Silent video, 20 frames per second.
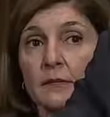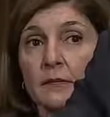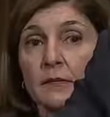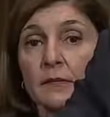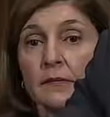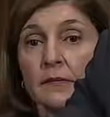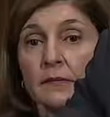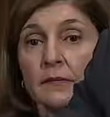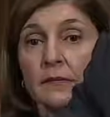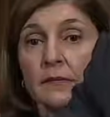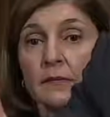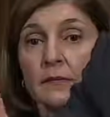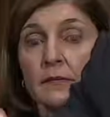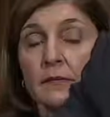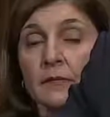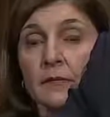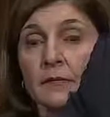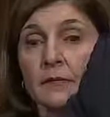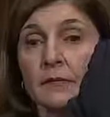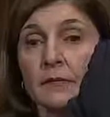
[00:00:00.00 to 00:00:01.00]

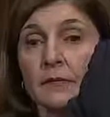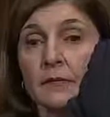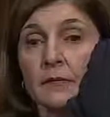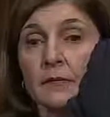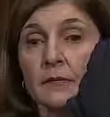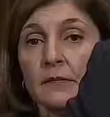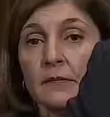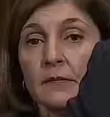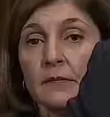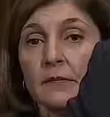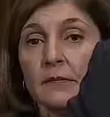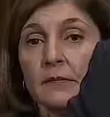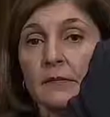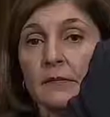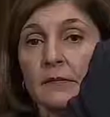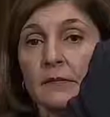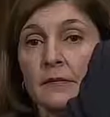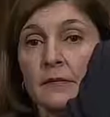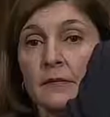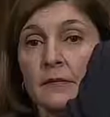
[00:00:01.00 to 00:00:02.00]

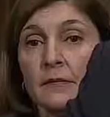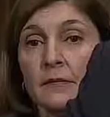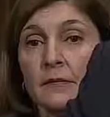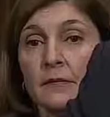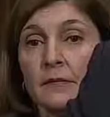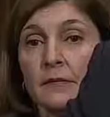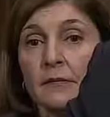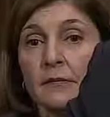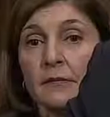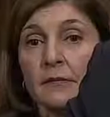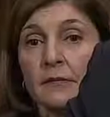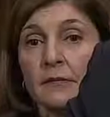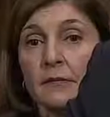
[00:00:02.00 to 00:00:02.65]
(not speaking)